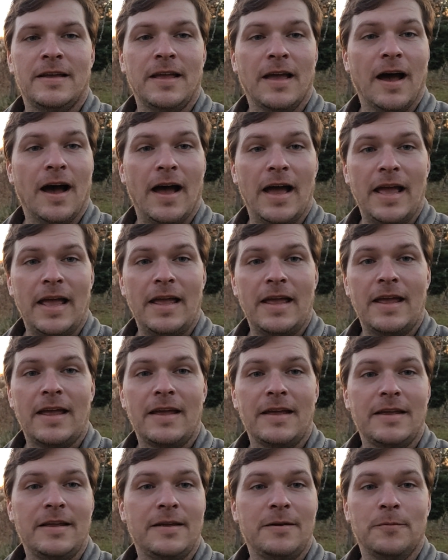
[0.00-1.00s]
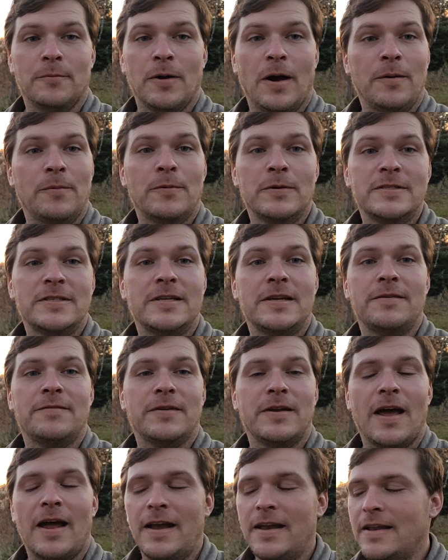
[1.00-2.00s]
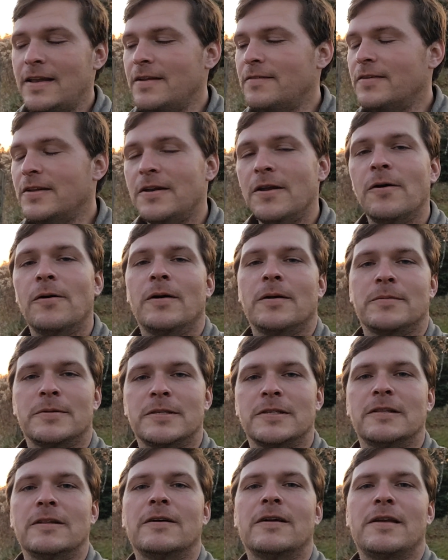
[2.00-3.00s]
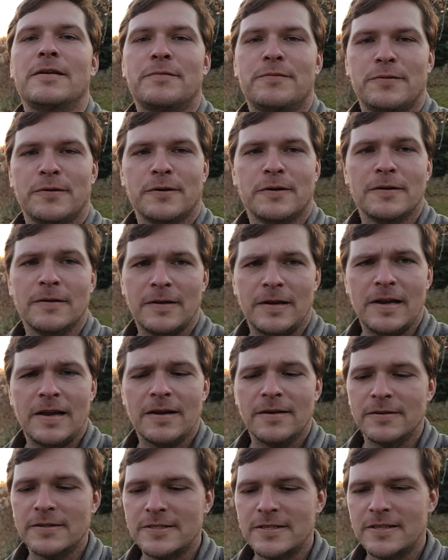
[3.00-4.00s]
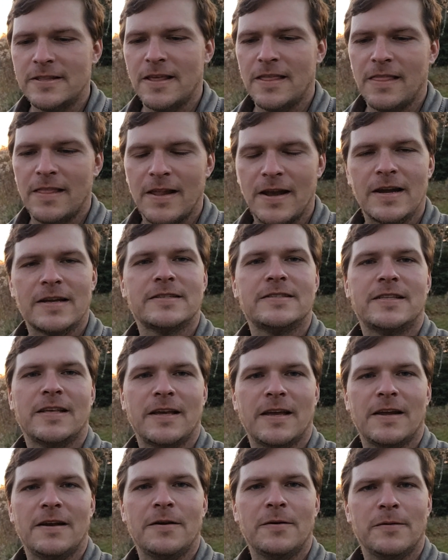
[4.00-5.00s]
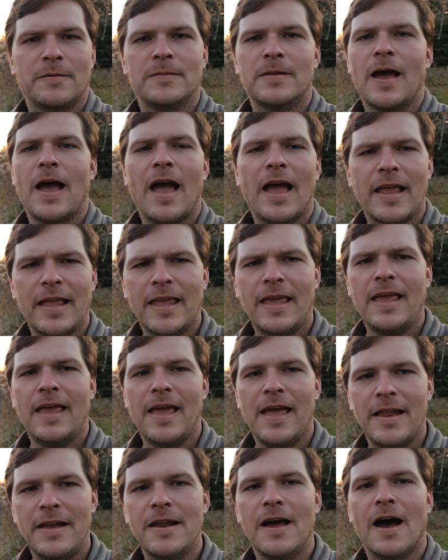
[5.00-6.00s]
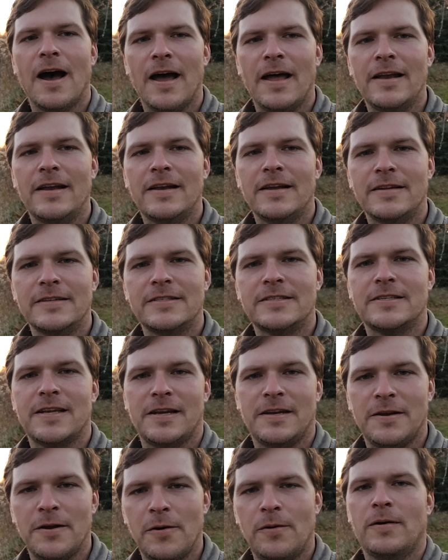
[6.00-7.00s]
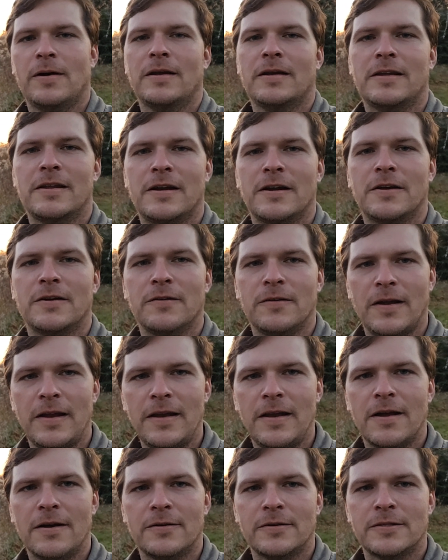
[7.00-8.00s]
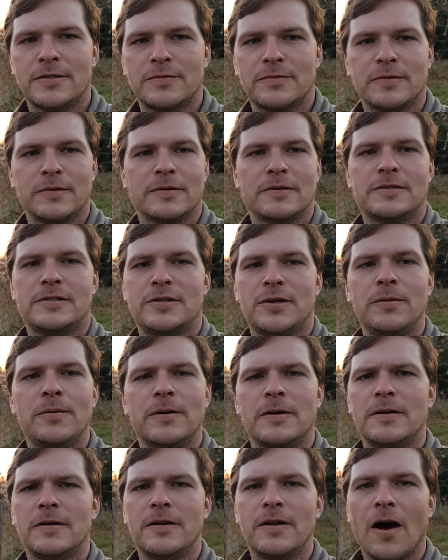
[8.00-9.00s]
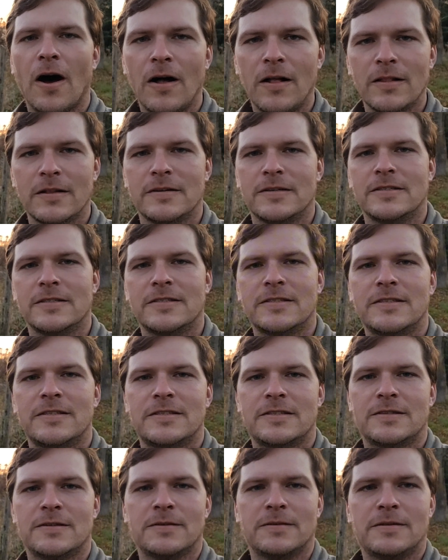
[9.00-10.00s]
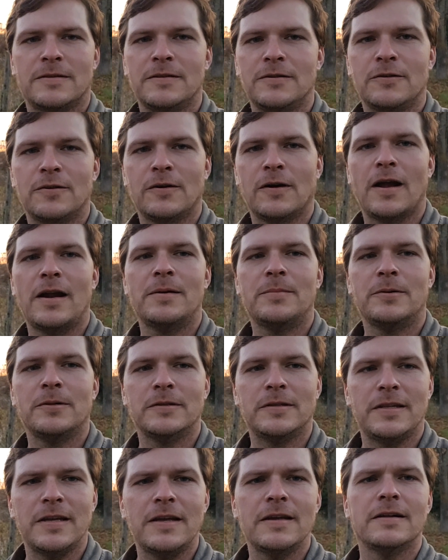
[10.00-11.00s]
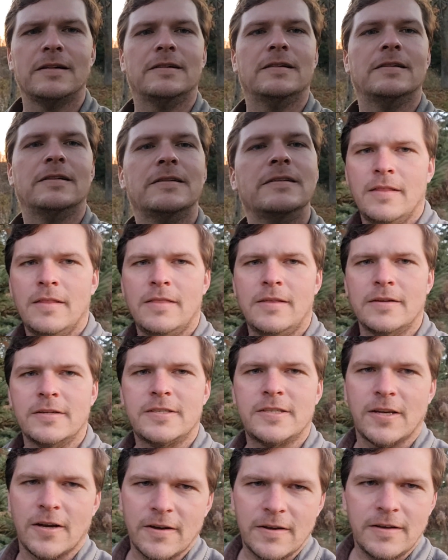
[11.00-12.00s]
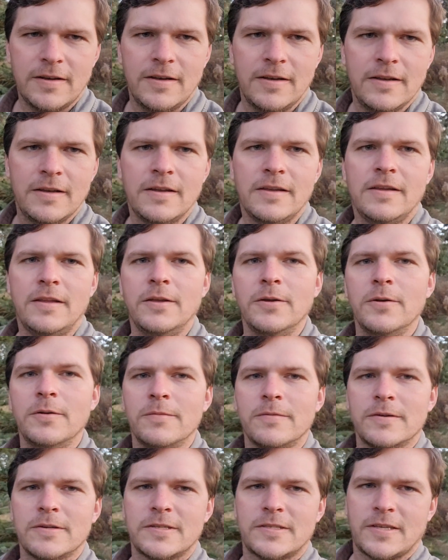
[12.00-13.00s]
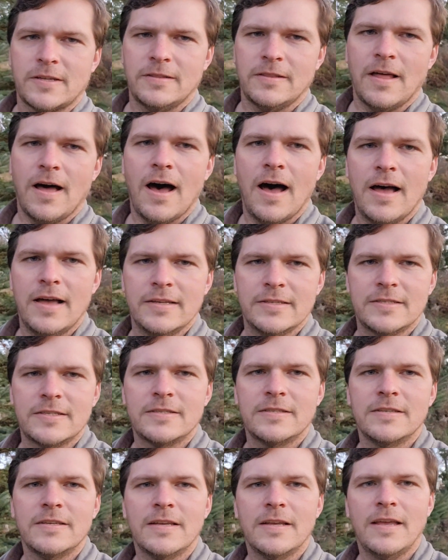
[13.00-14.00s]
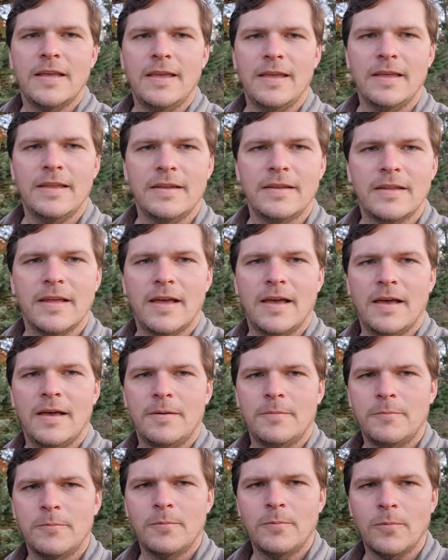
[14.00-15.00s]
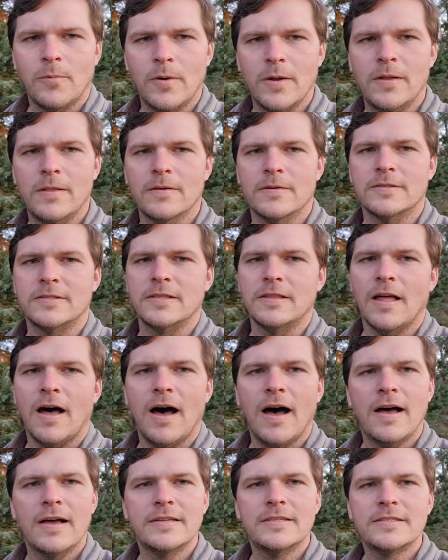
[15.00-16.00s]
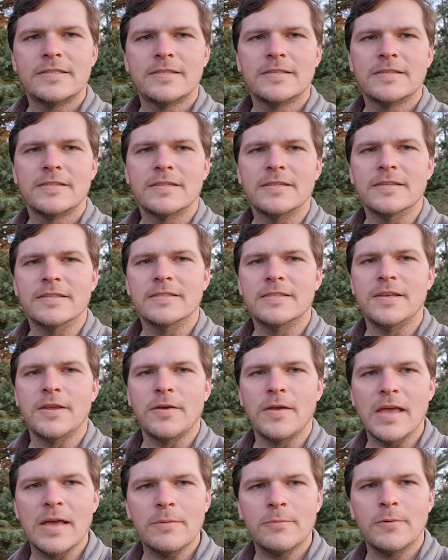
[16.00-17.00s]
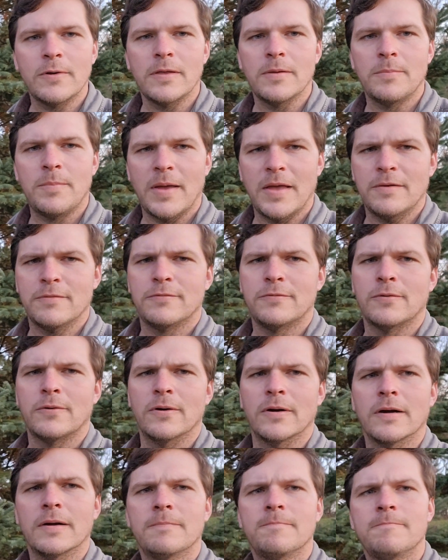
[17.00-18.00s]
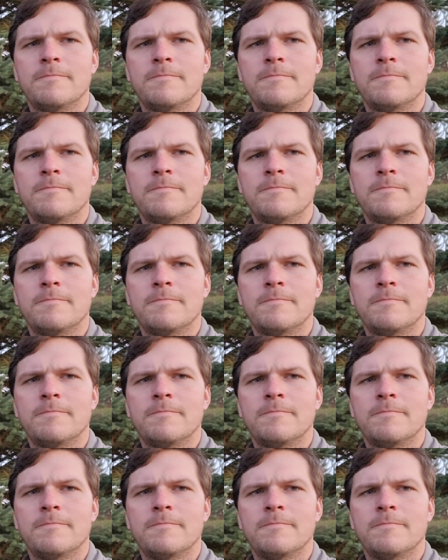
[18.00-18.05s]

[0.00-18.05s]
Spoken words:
I didn't even know I was looking for a greenhouse. And then the next thing I know, I cannot say no. I get a greenhouse for $200. This is an incredible deal. There are certain universal laws. And one of those laws is you get what you pay for.